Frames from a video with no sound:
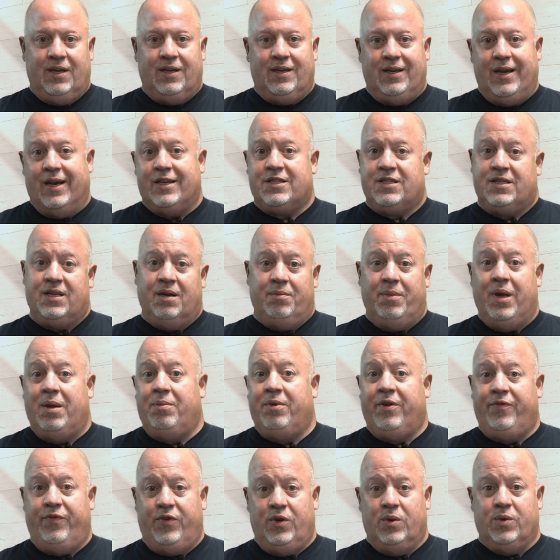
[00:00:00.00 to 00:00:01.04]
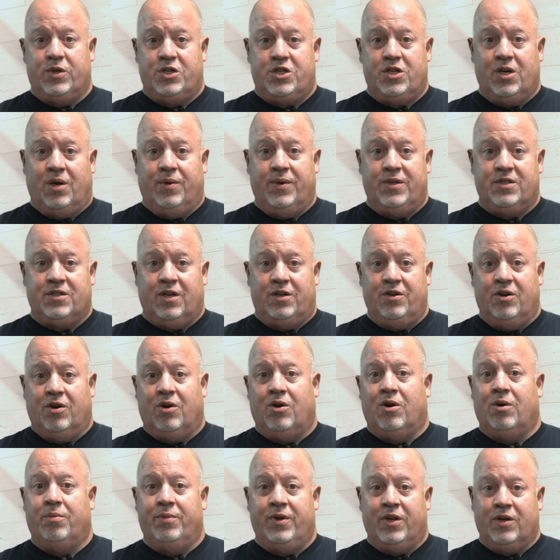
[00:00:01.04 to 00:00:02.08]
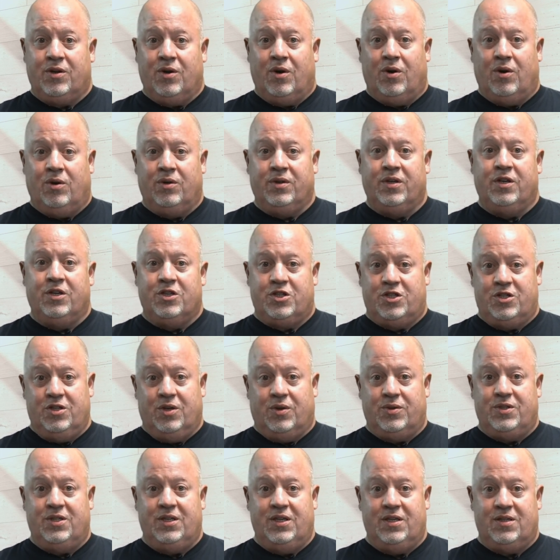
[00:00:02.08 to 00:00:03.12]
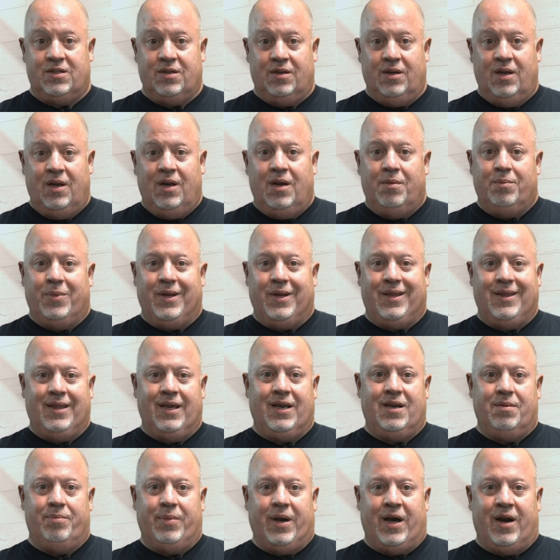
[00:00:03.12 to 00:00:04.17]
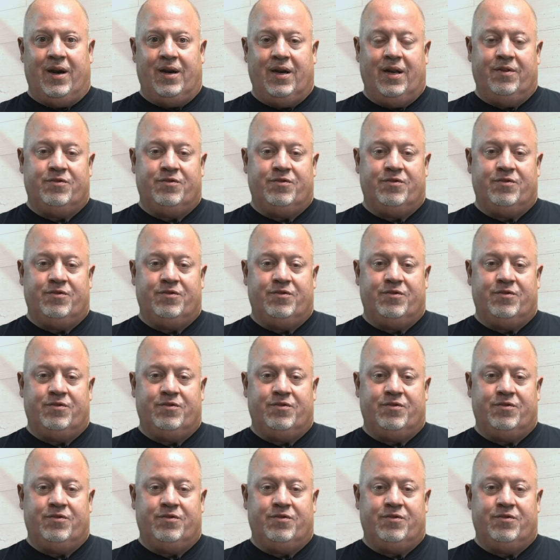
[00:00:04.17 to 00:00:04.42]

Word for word: Yes, there may be fewer showings on your home in the cold and the snow season, but think about it.